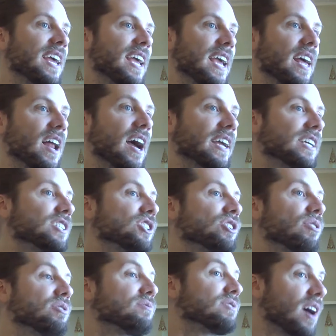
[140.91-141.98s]
And I can
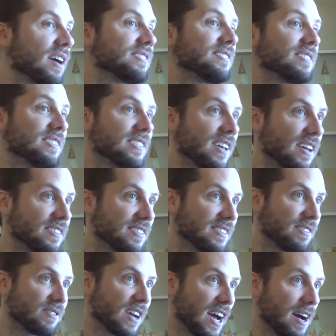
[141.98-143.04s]
show you dozens and dozens
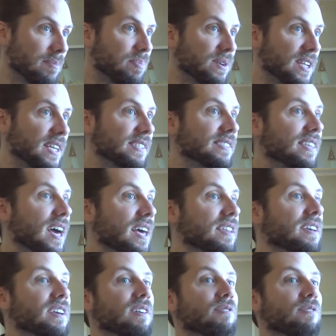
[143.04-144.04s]
of companies that